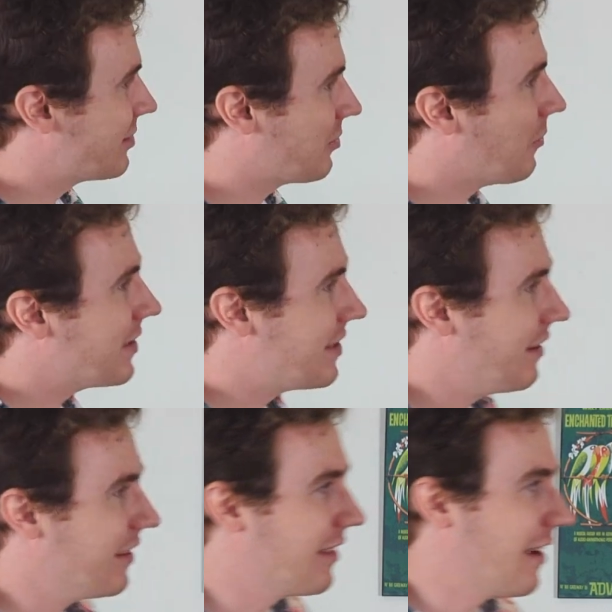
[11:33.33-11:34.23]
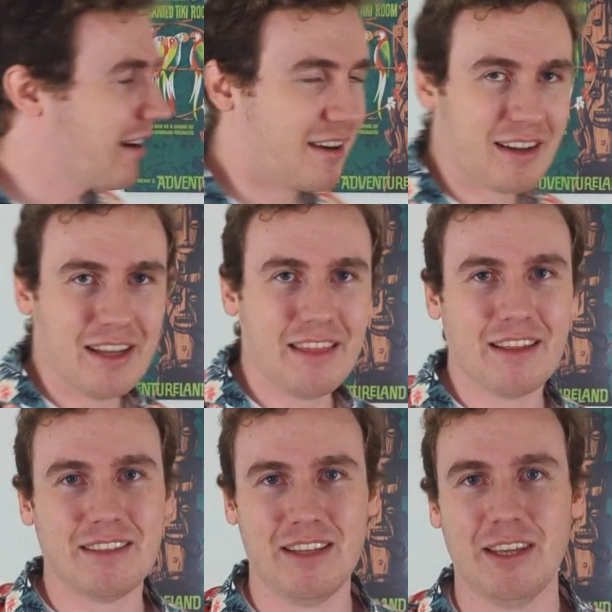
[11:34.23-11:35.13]
storytelling there in
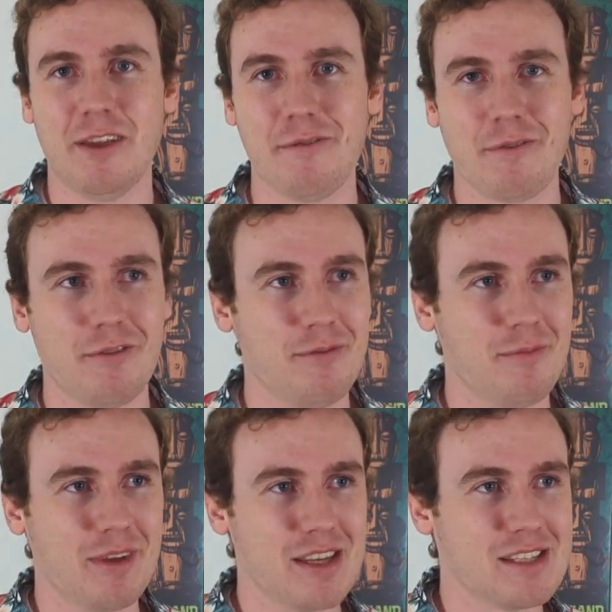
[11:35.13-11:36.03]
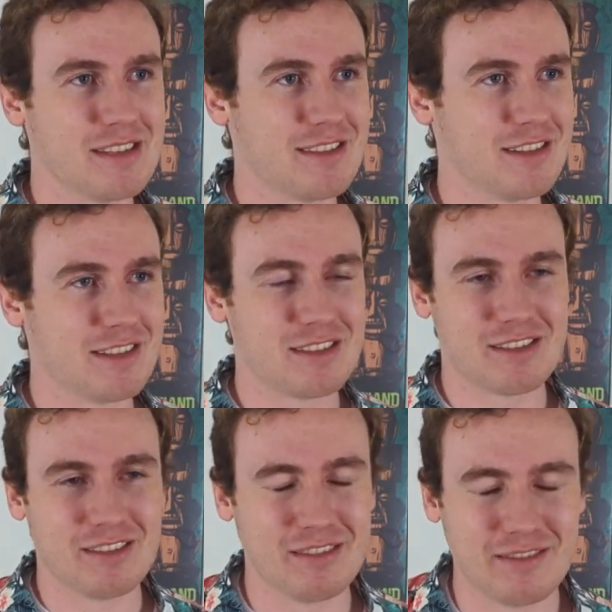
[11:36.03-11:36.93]
the Tiki Room is
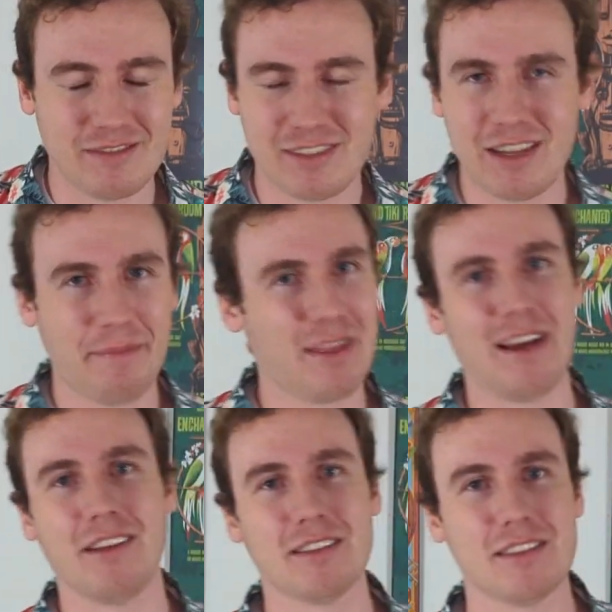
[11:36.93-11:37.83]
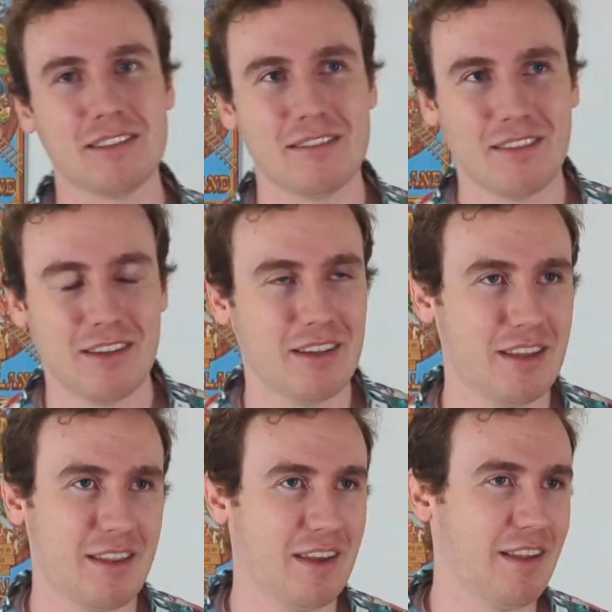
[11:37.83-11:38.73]
just something else.
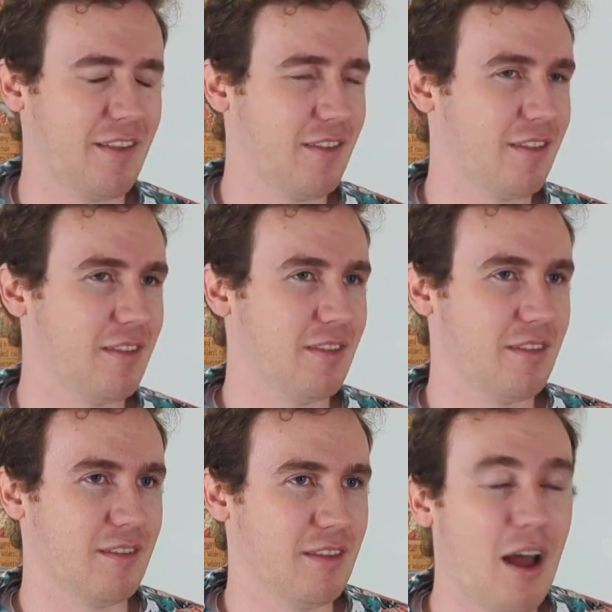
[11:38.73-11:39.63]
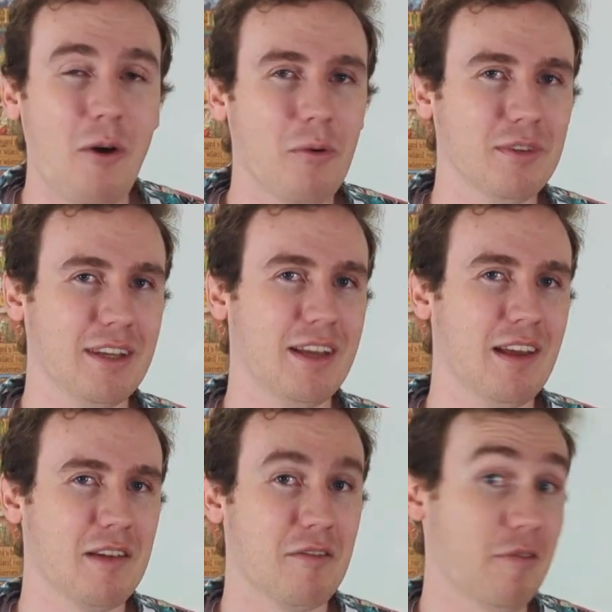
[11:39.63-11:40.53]
It's not
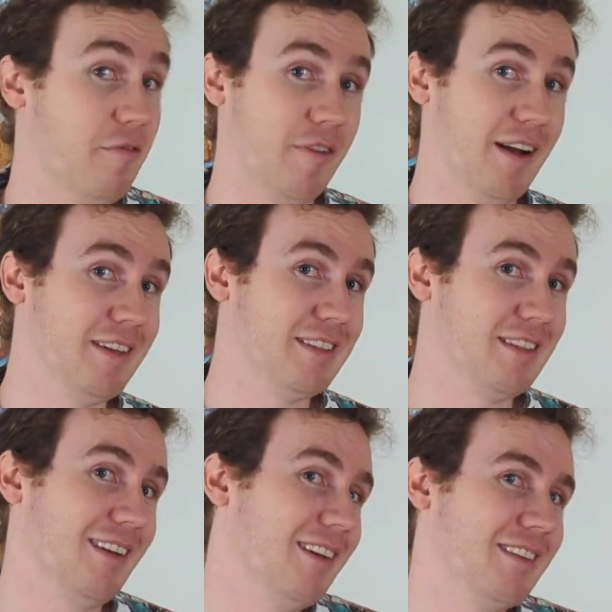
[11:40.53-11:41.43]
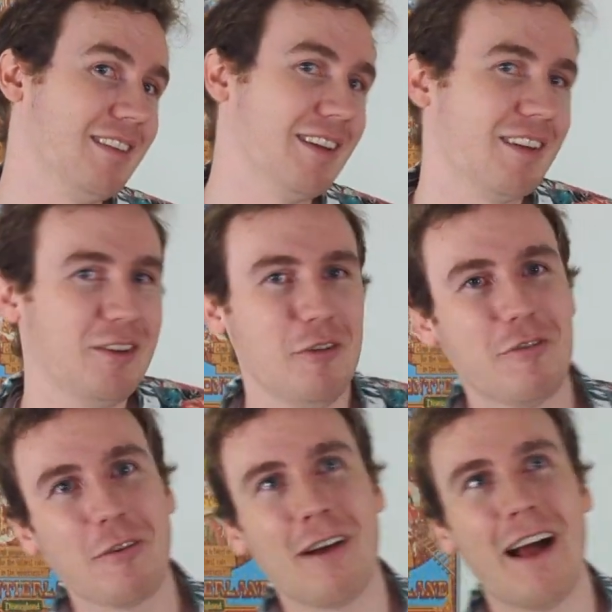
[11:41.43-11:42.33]
only fun to
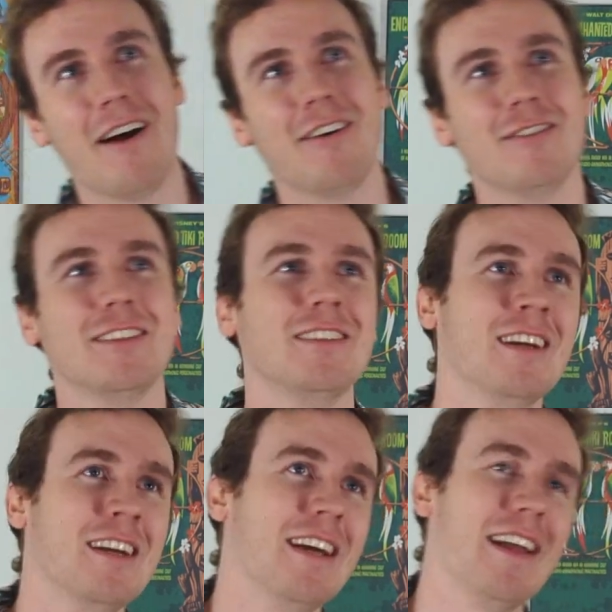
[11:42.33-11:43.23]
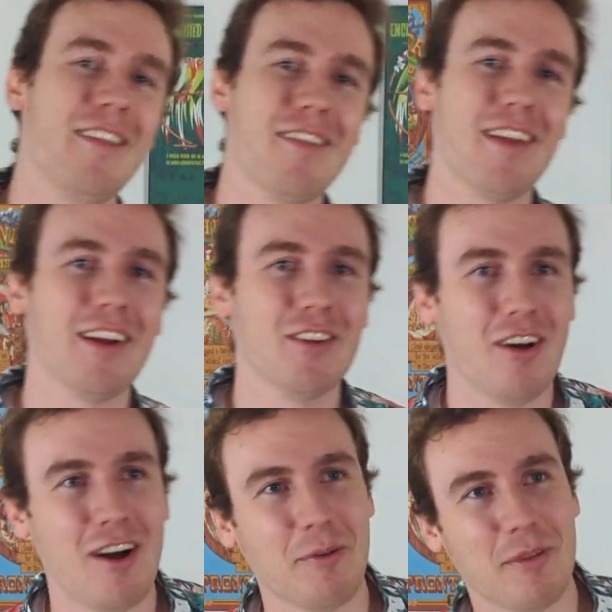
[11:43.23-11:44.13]
goof around and sing
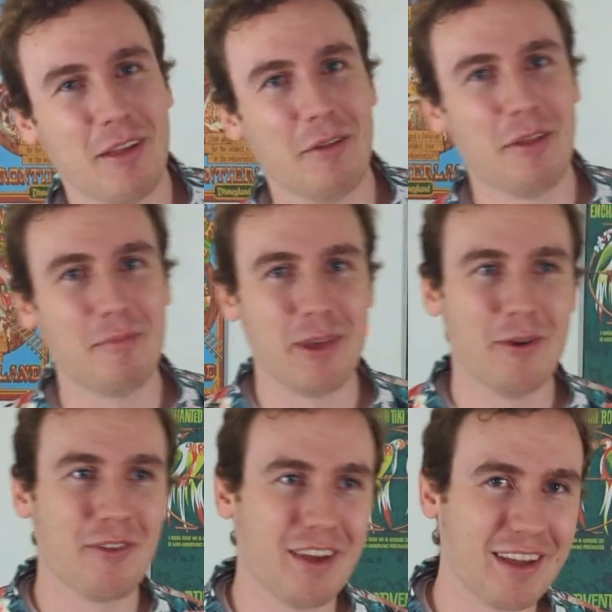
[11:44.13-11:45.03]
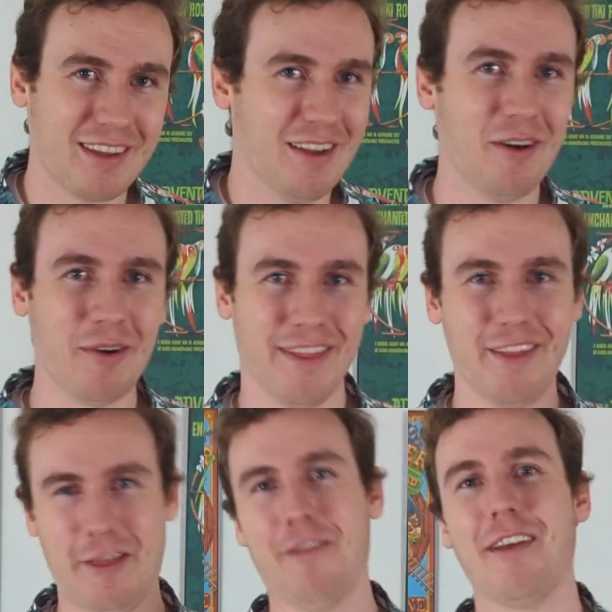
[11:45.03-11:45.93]
along with the music, you know, on
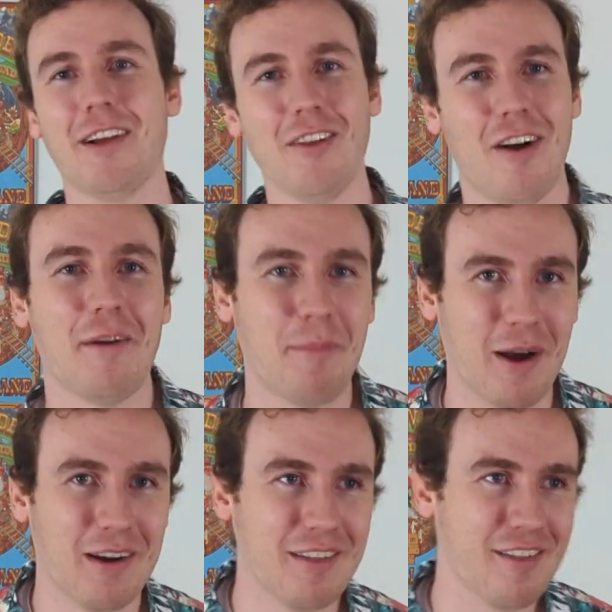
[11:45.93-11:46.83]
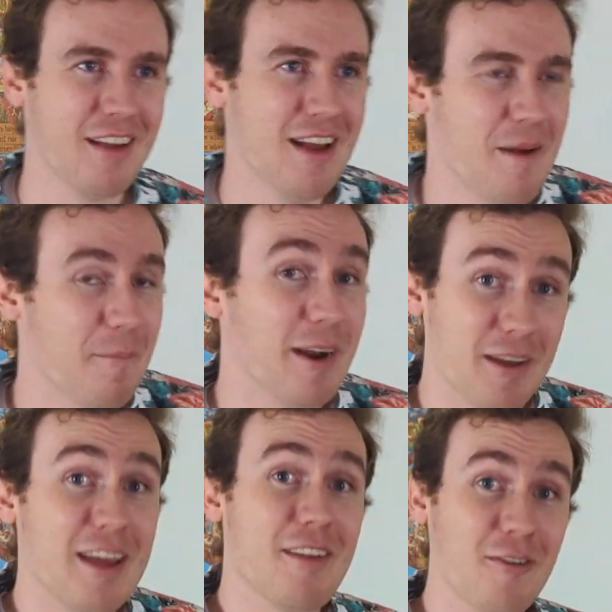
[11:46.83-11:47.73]
the sing-along parts, but
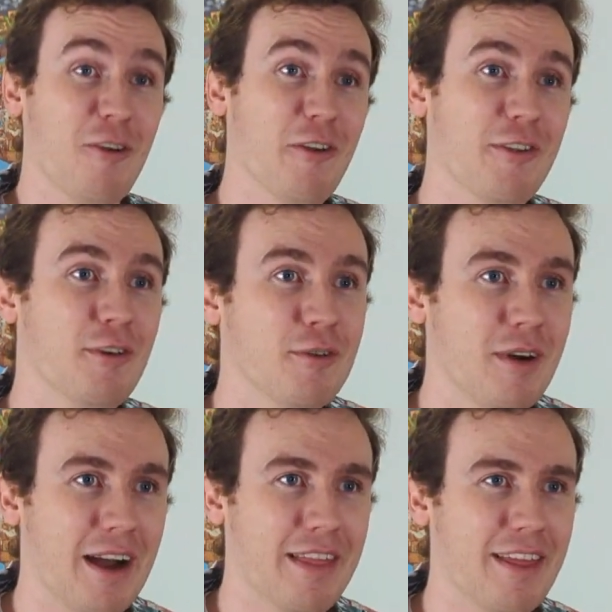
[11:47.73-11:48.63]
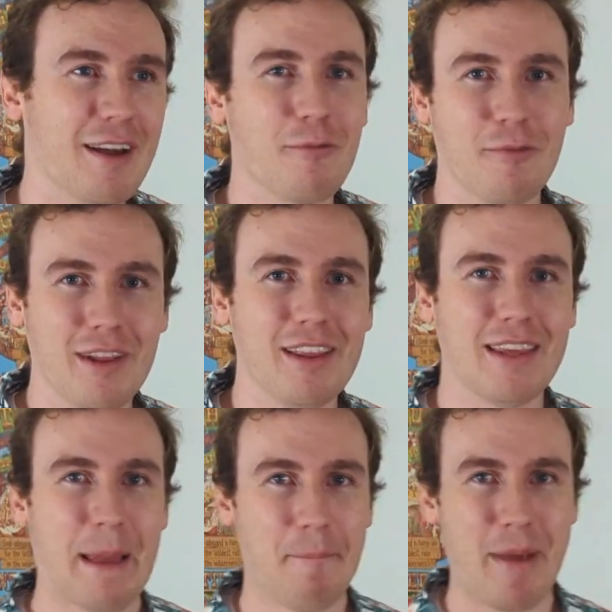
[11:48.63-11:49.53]
it is also, I think, a really
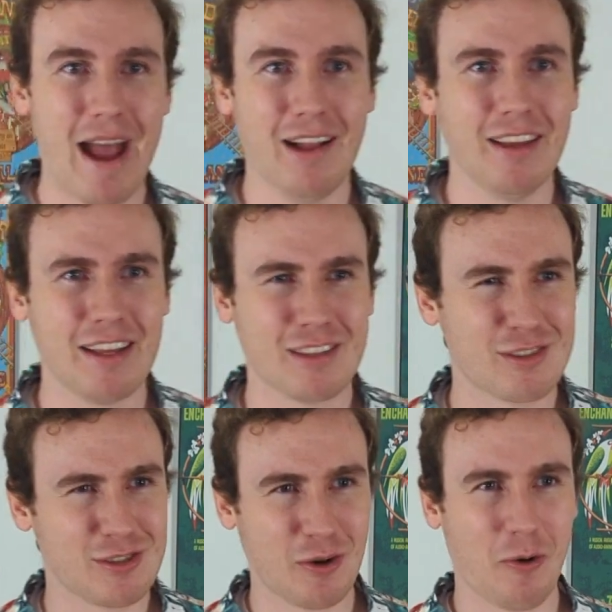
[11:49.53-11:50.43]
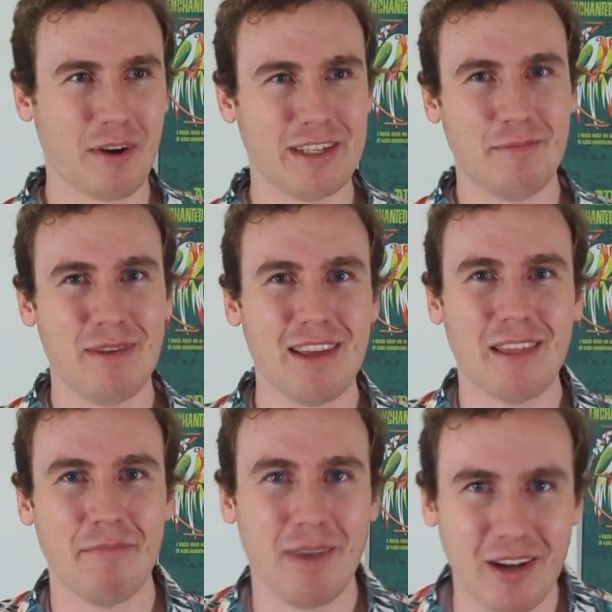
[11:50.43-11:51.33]
compelling story to be in
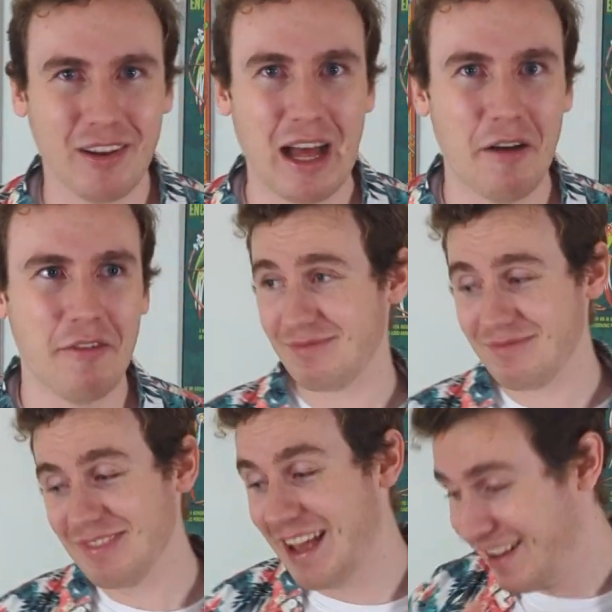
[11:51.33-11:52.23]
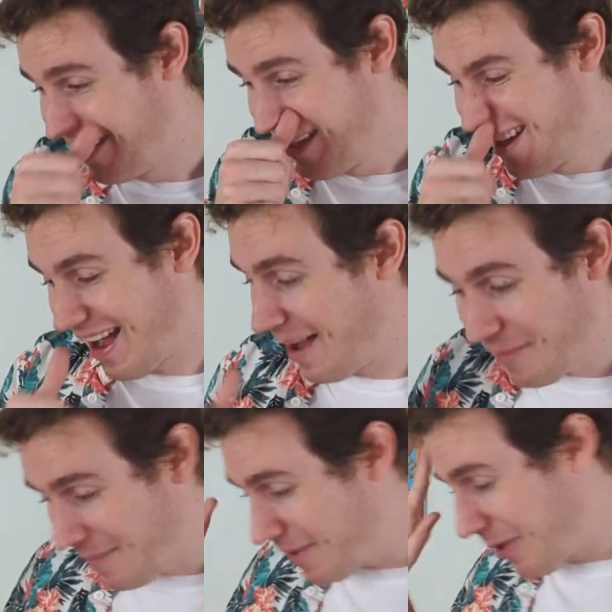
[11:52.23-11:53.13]
the middle of. I might be